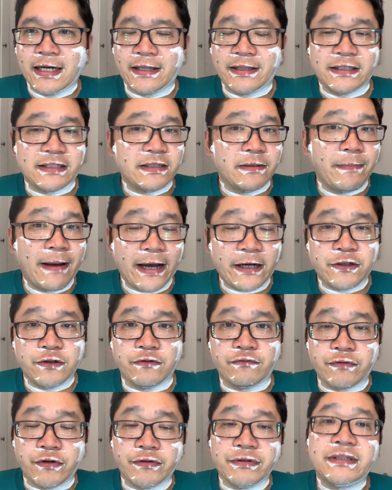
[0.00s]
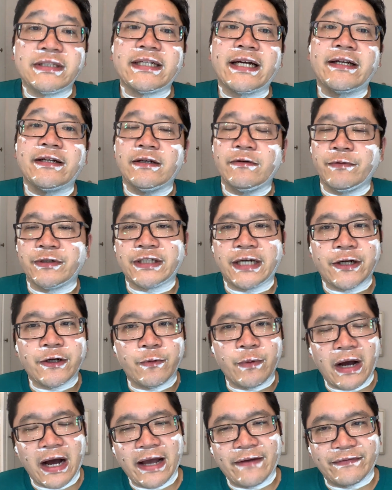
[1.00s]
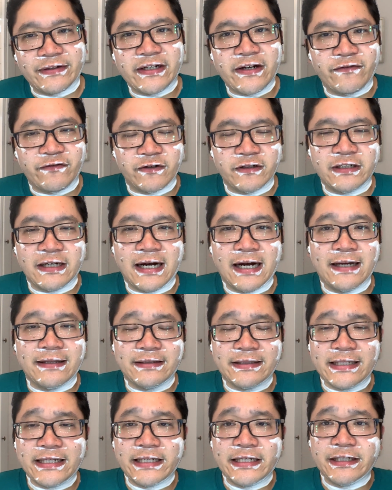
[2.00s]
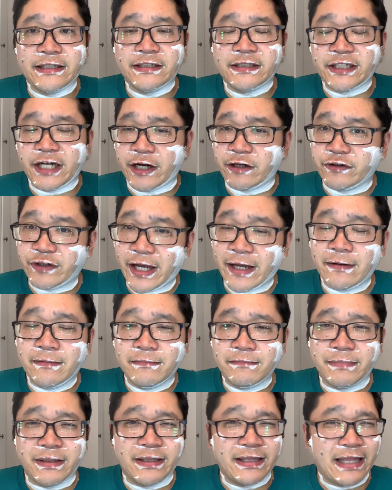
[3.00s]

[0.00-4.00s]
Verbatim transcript: the Tobacco Road scent, which I know I haven't covered on the channel yet, but